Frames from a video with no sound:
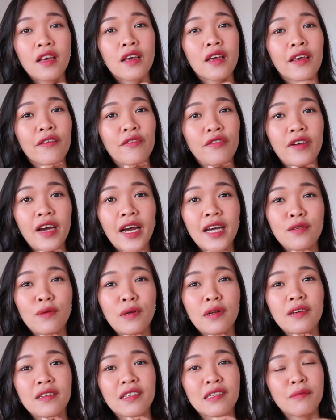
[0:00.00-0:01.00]
If you guys
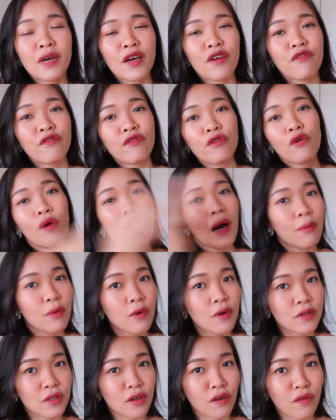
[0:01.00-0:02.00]
want to see my full
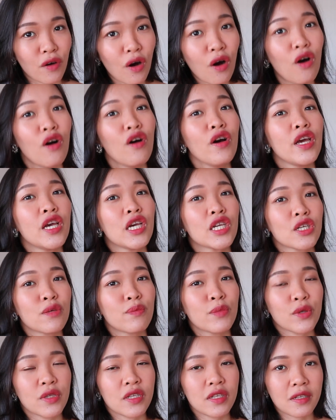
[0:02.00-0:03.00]
uploads of all
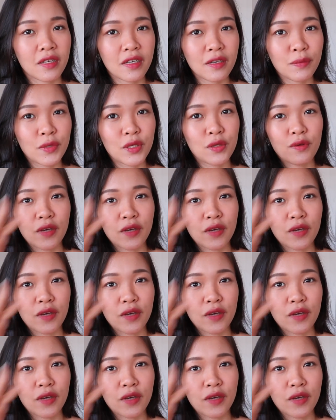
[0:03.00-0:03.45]
Asian beauty tips,